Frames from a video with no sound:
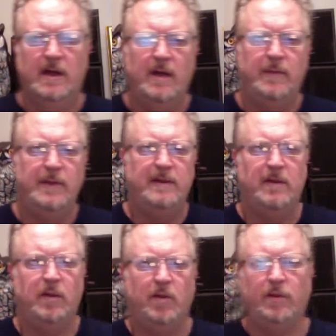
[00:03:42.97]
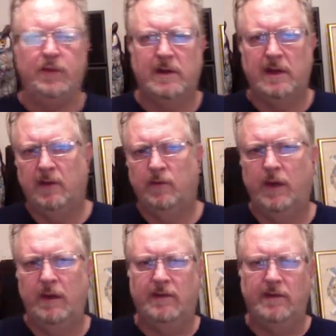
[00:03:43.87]
I mean, the whole thing
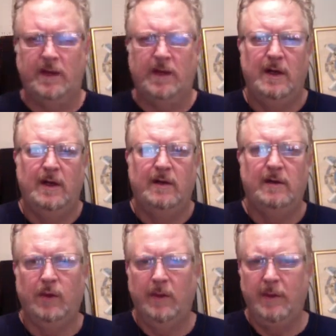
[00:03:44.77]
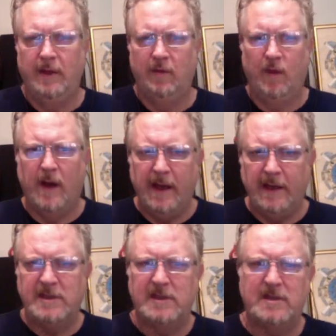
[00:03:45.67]
with the women in
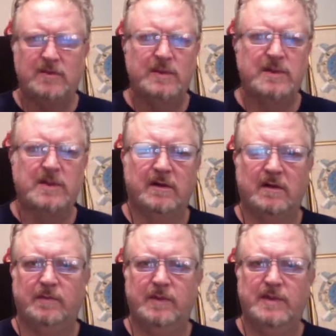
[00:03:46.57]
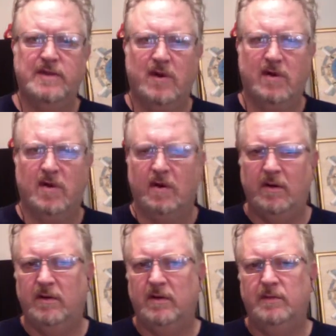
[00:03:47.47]
white was a little
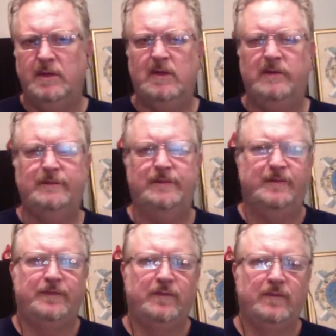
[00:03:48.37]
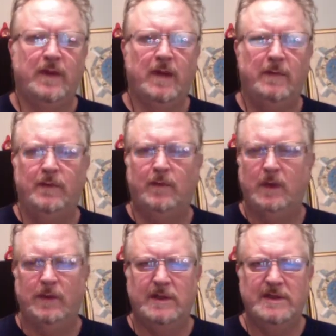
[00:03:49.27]
bizarre. I mean,
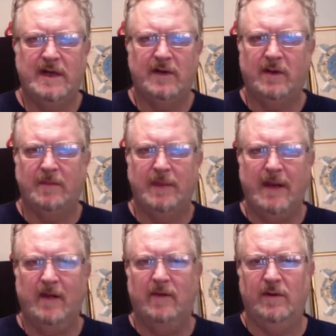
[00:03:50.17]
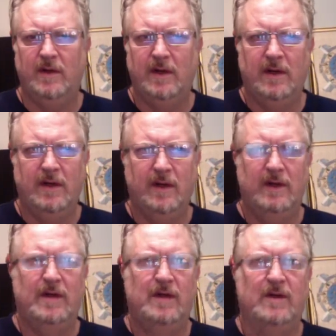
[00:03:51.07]
what is that all about?
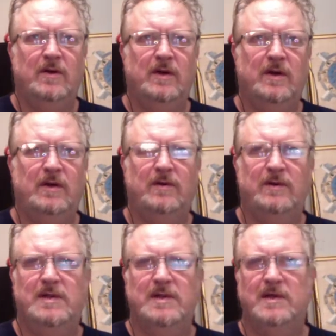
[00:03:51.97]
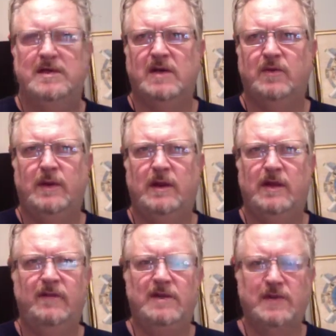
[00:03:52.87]
You know, it's like we
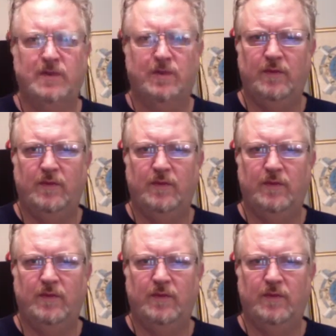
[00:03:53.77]
live in this,